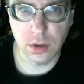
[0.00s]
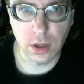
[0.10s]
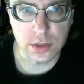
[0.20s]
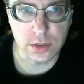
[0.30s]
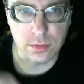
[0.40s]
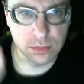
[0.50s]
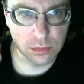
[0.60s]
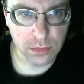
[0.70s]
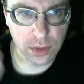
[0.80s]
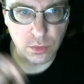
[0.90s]
Awesome.
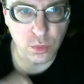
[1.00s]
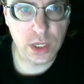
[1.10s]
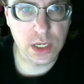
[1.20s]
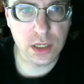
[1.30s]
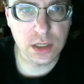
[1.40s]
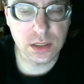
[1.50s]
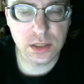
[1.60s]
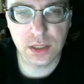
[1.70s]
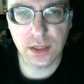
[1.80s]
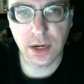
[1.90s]
We needed to
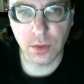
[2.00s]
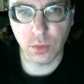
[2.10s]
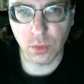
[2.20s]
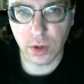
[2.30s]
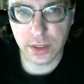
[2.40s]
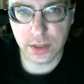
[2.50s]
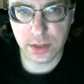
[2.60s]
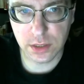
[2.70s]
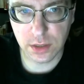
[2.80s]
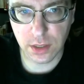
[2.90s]
see that. I wanted to
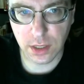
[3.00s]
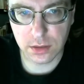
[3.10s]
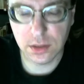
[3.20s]
see that.